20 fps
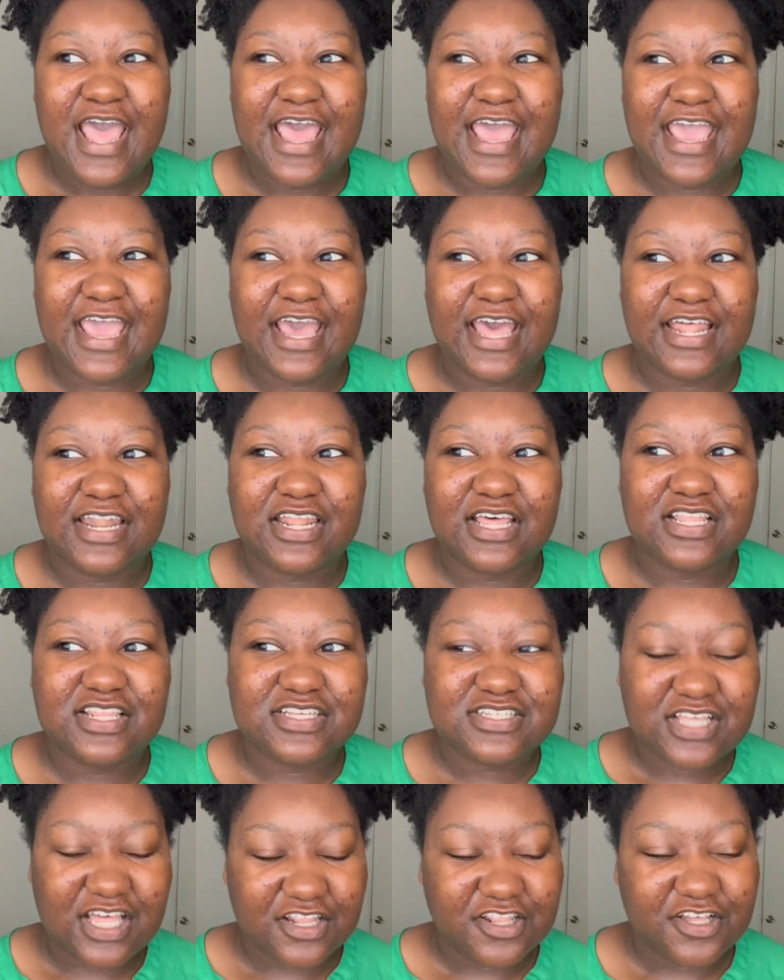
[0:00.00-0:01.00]
And
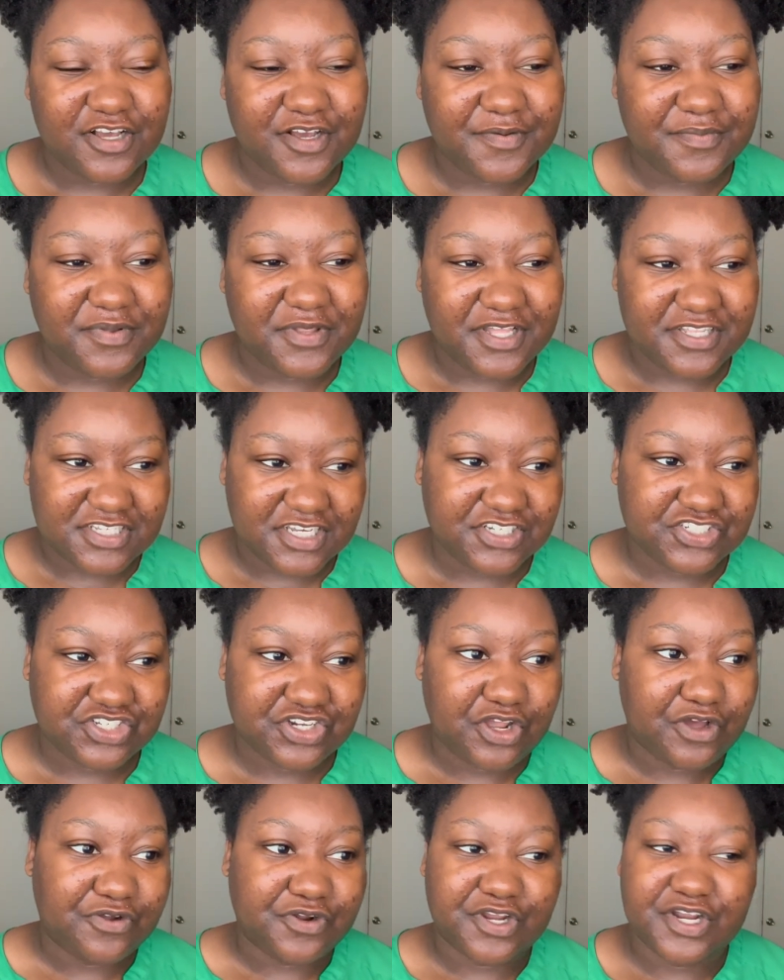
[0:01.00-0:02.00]
this other plantation
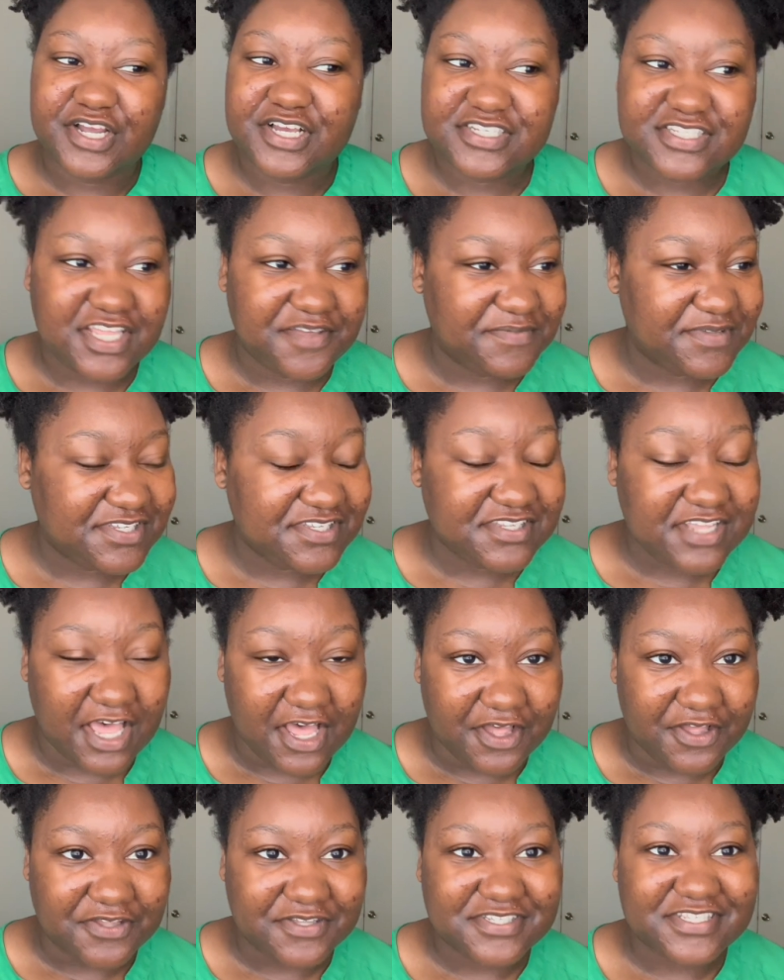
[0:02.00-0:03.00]
owner, his name is
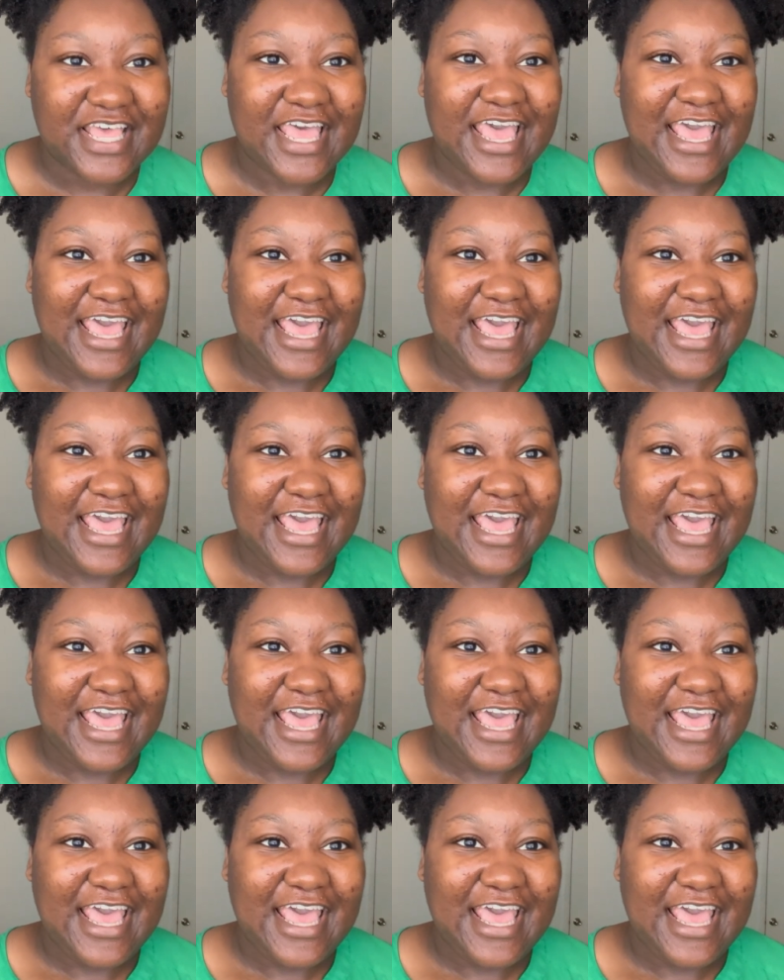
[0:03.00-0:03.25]
Sells.